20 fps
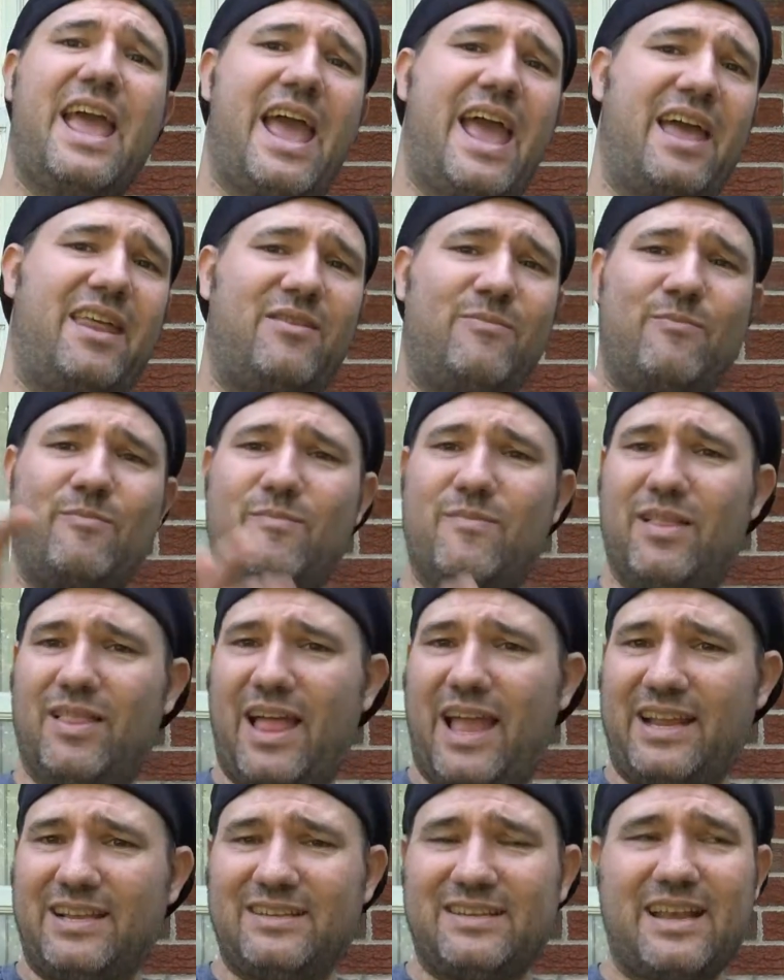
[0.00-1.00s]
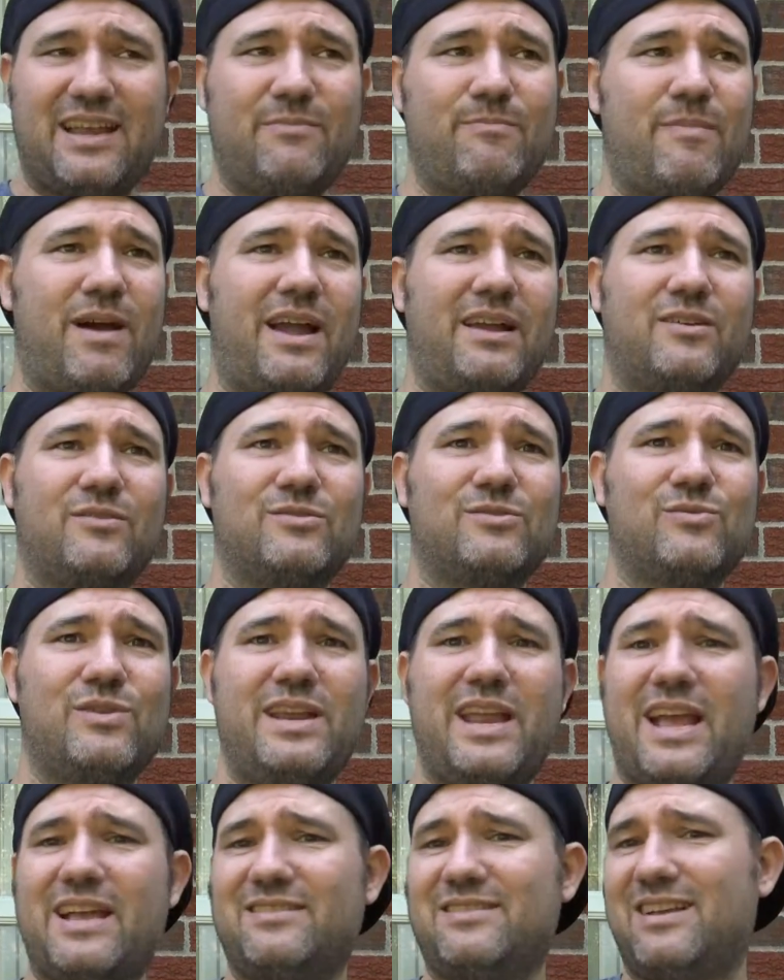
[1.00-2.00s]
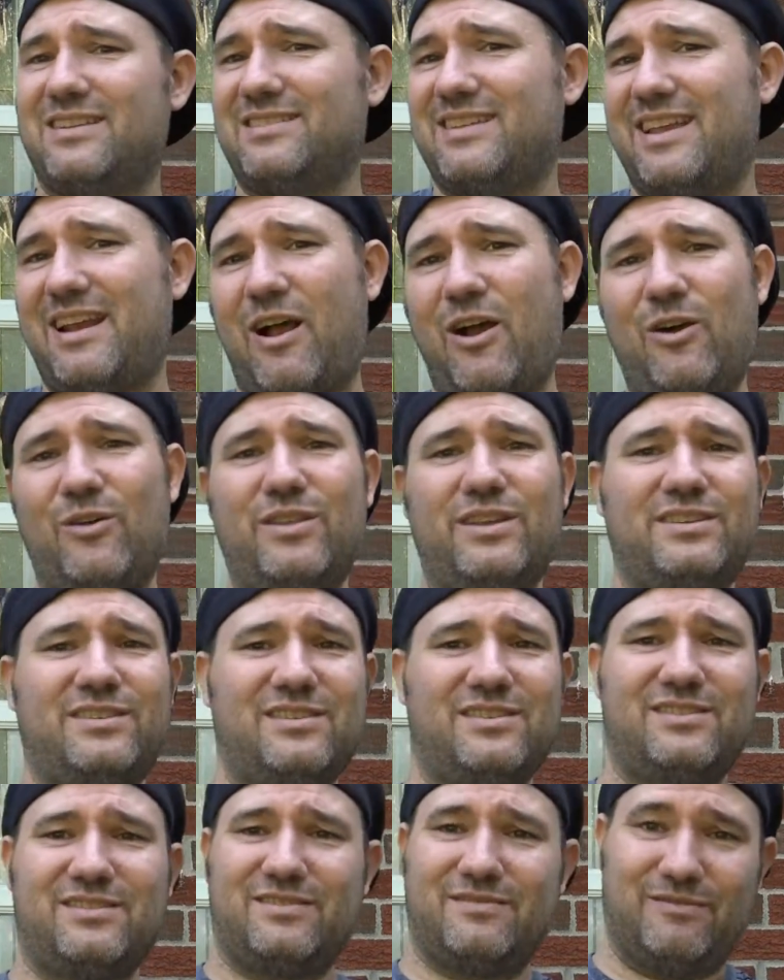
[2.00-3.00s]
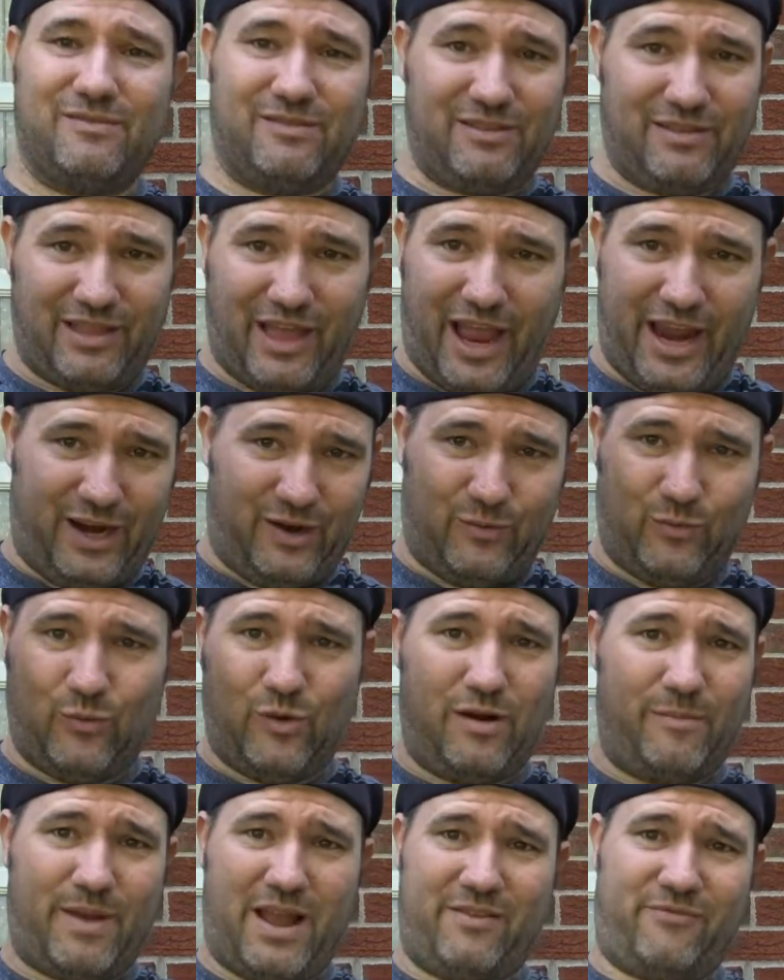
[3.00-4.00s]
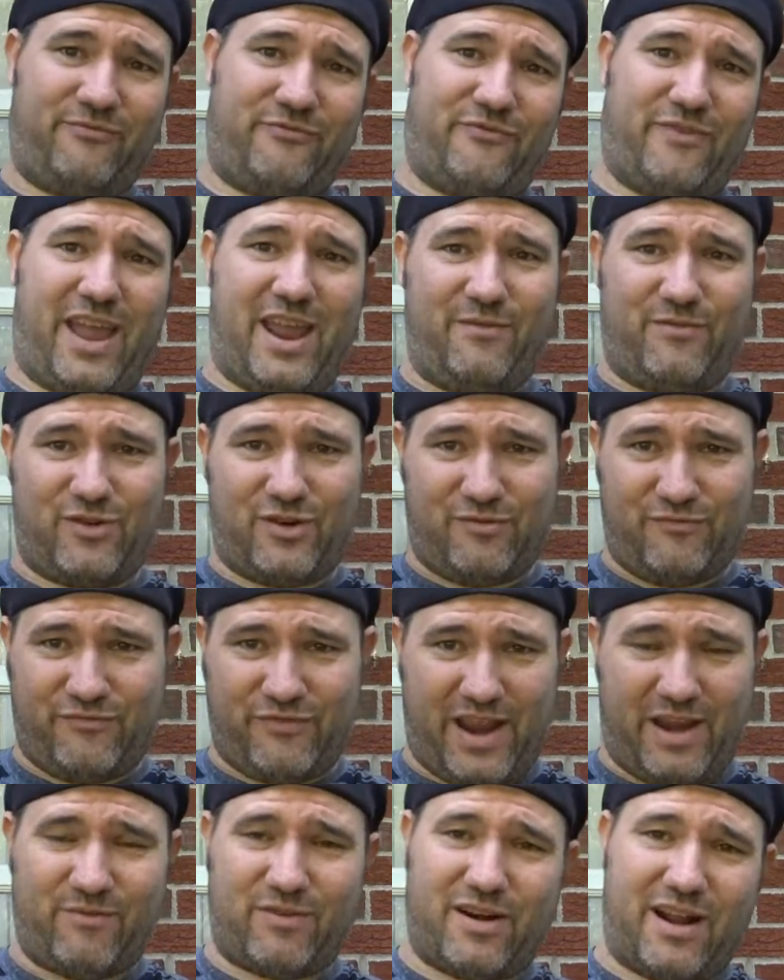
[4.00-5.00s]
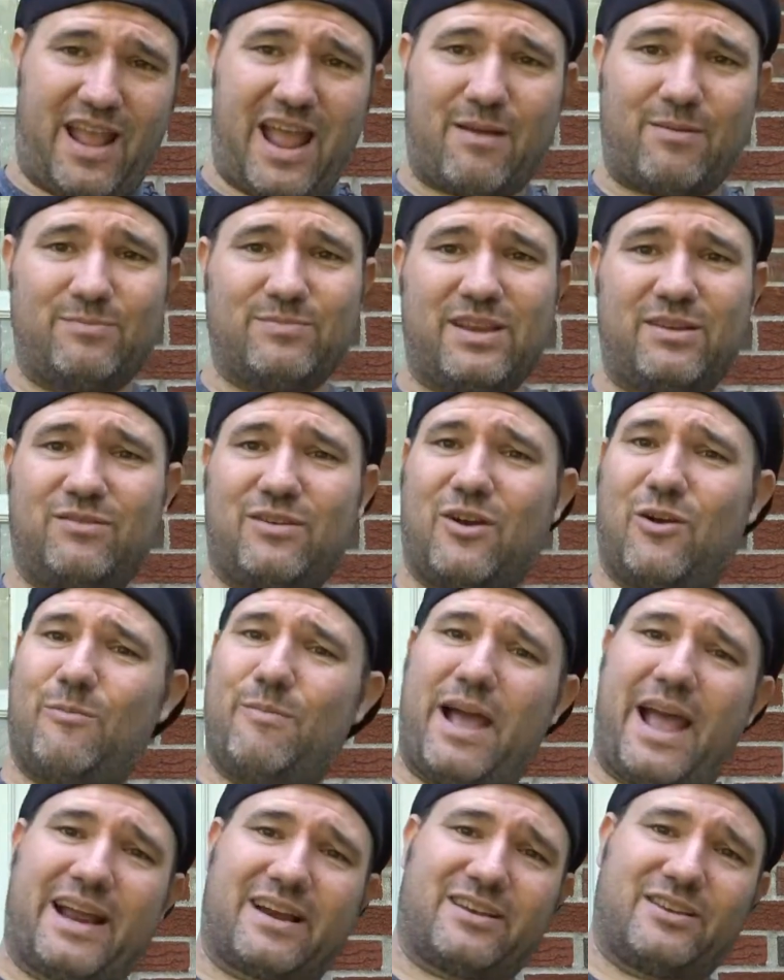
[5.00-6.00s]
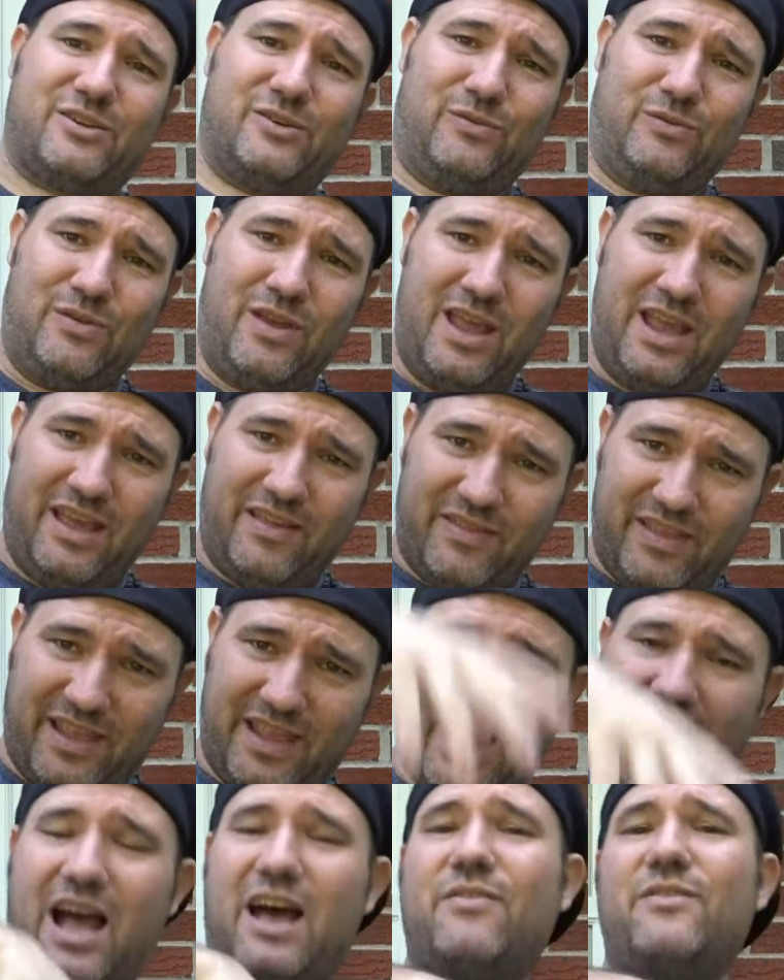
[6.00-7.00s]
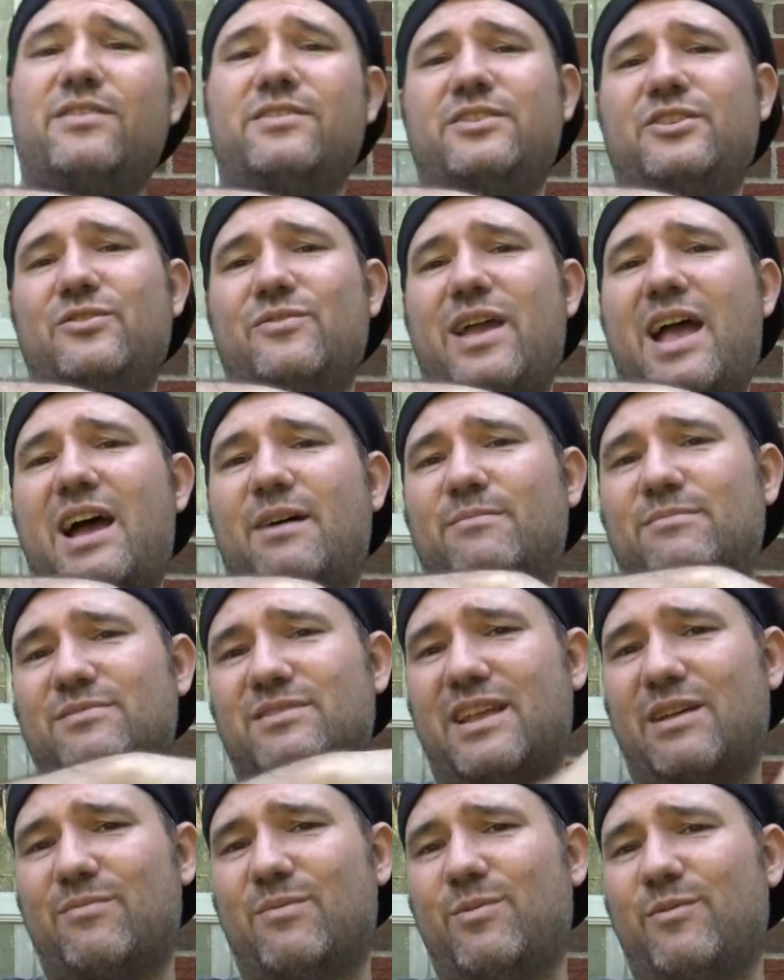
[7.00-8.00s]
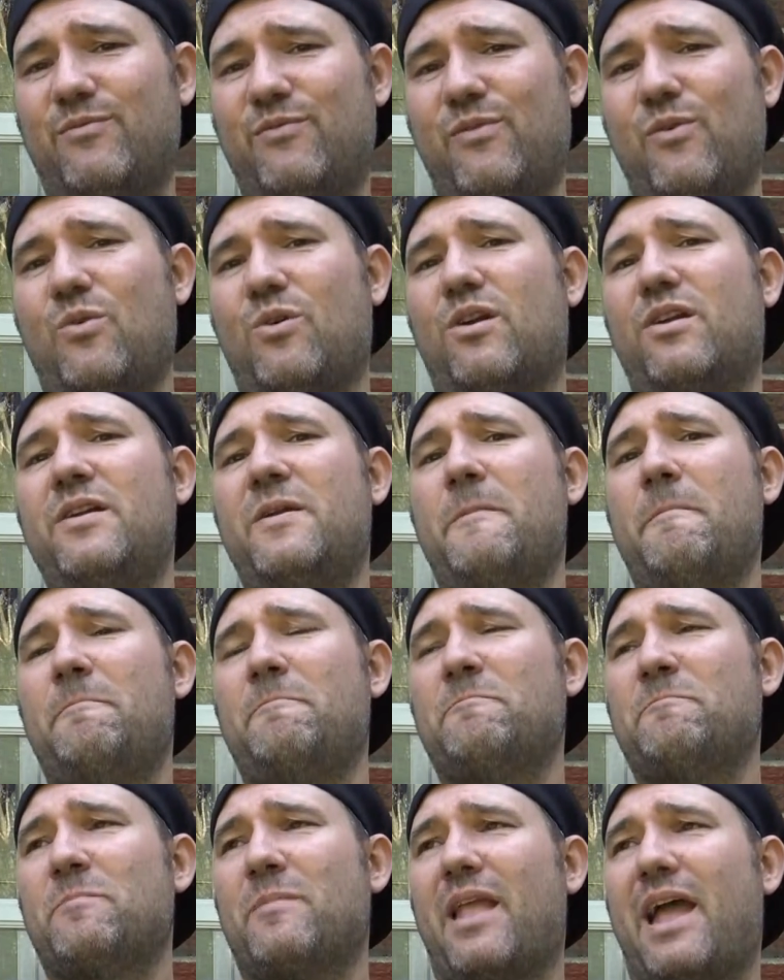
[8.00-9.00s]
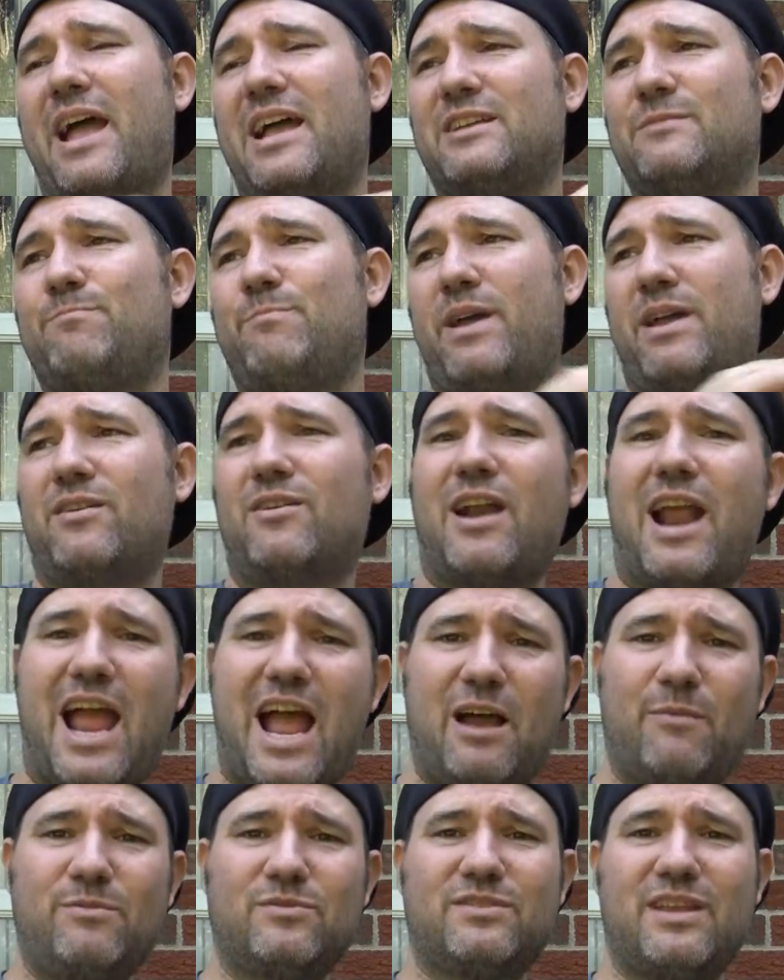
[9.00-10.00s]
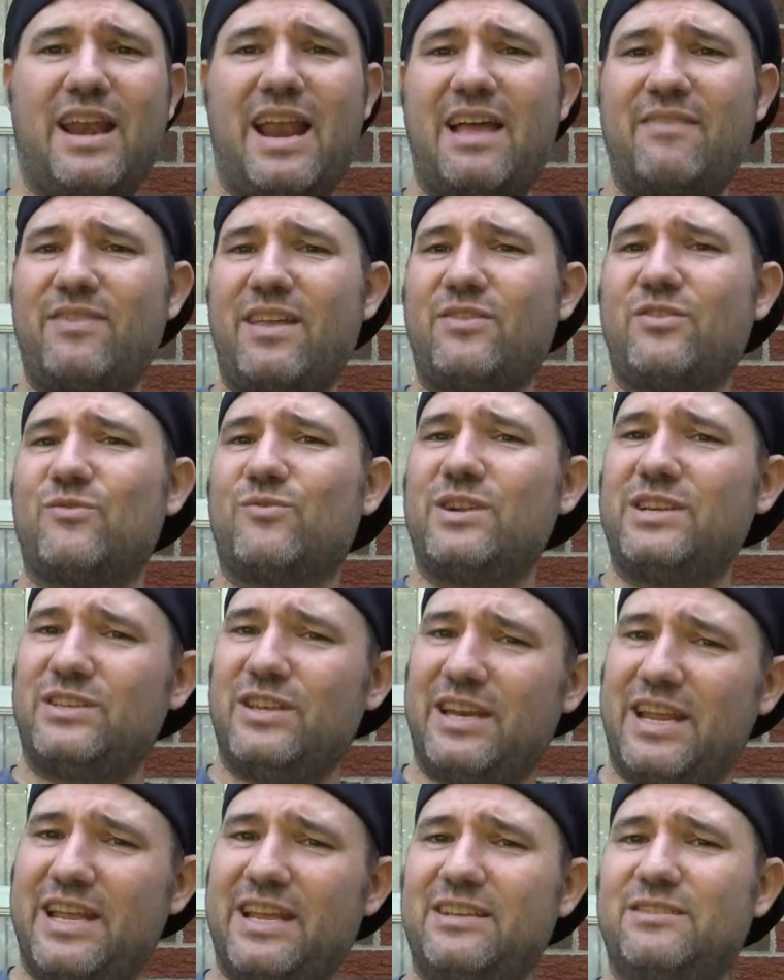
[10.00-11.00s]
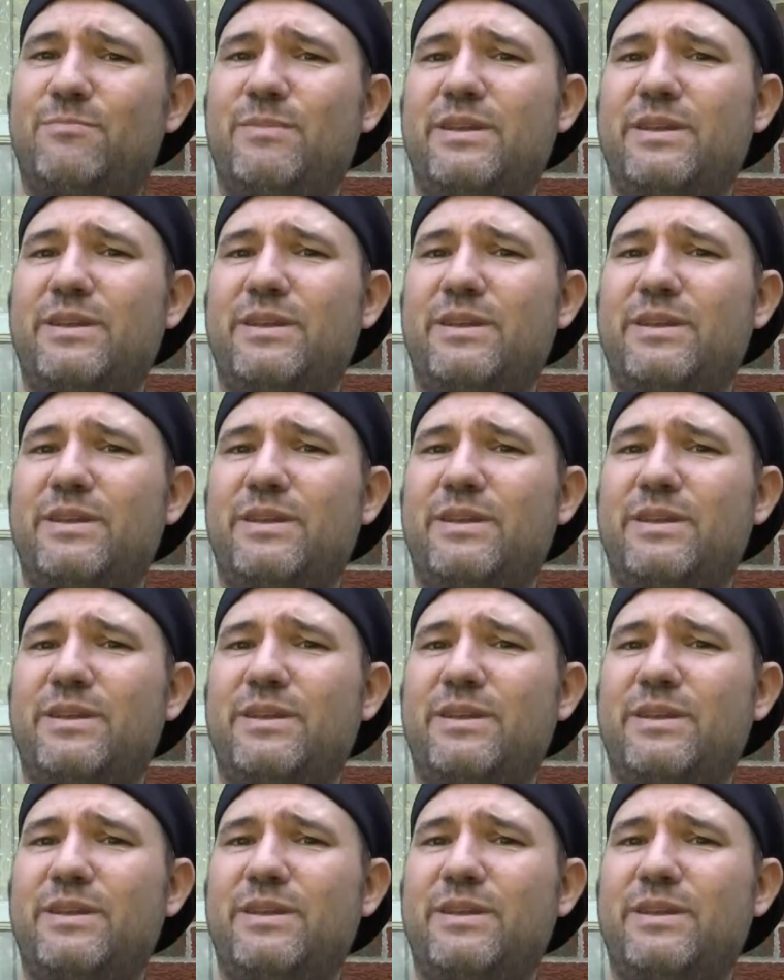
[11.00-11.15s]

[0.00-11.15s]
And like I said, Michael Sweet has not said, oh, this is like one of my favorite albums. He'll go back to the other two albums that were before as better albums. And I think the reason is